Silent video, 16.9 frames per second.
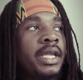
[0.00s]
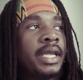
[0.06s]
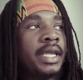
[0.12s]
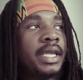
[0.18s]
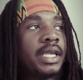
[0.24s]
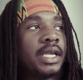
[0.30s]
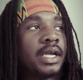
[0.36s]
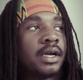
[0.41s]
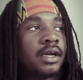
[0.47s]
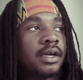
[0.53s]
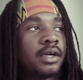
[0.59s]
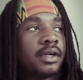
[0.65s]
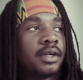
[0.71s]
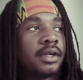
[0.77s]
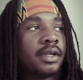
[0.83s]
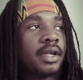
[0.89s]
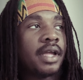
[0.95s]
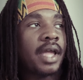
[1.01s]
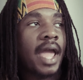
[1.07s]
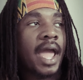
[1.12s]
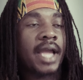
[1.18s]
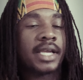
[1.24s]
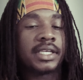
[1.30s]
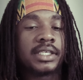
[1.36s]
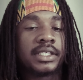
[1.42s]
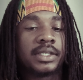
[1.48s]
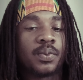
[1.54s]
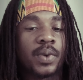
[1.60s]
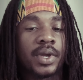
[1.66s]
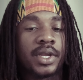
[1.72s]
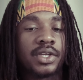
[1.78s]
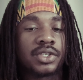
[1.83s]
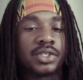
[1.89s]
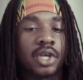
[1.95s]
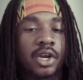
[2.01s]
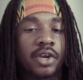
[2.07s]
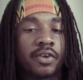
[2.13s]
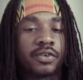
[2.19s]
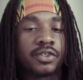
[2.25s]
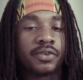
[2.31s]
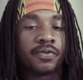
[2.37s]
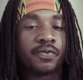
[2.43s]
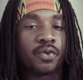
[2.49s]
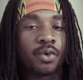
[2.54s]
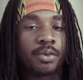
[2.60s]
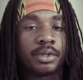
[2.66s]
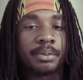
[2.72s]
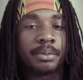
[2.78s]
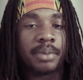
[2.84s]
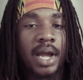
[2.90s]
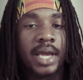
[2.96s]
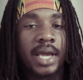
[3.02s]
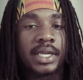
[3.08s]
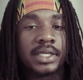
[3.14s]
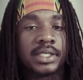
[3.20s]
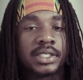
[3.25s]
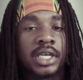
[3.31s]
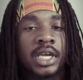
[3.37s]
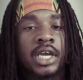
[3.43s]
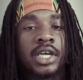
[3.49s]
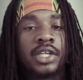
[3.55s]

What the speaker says: he actually, when he started to form the bodies,